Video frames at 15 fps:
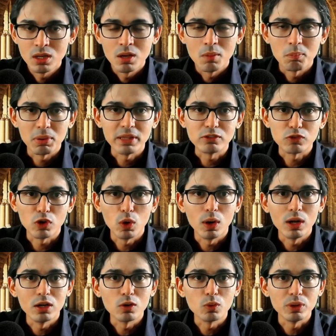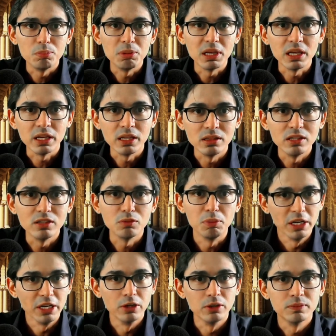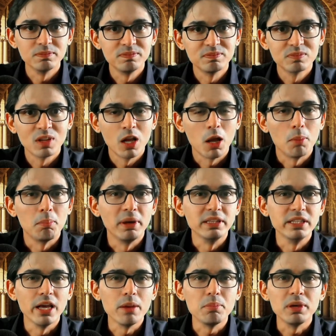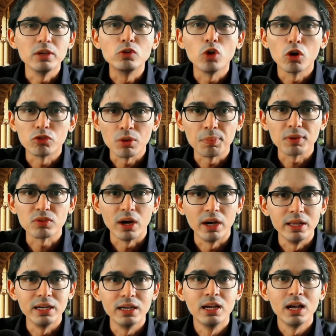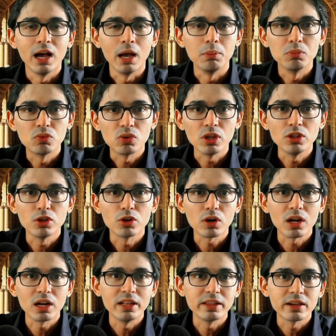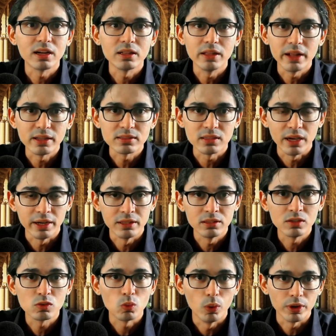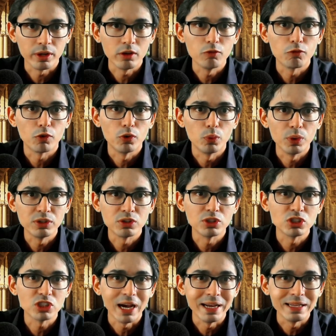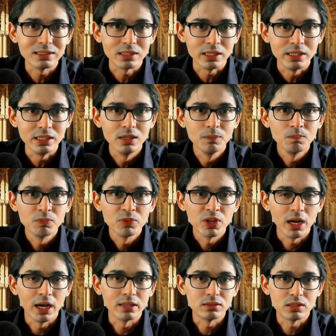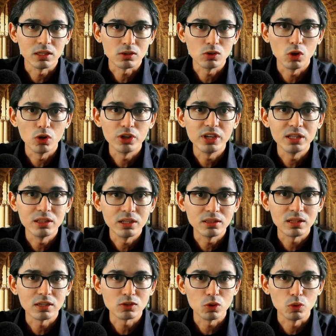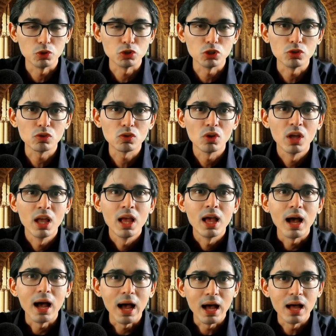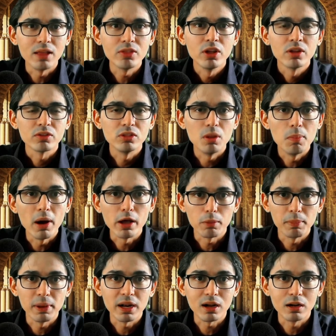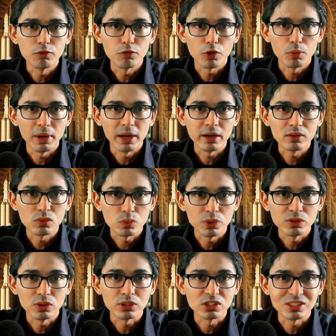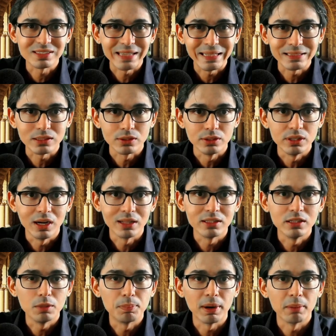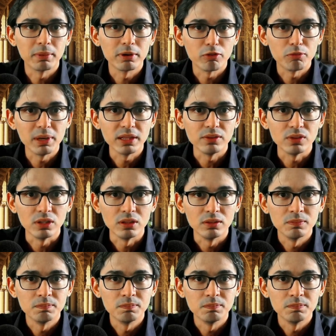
Please follow along with me in this video. My name is Jose Posada. I'm Senior Clinical Data Scientist working for Research IT at Technology and Digital Solutions and the Biomedical Informatics Research Center at the Department of Medicine.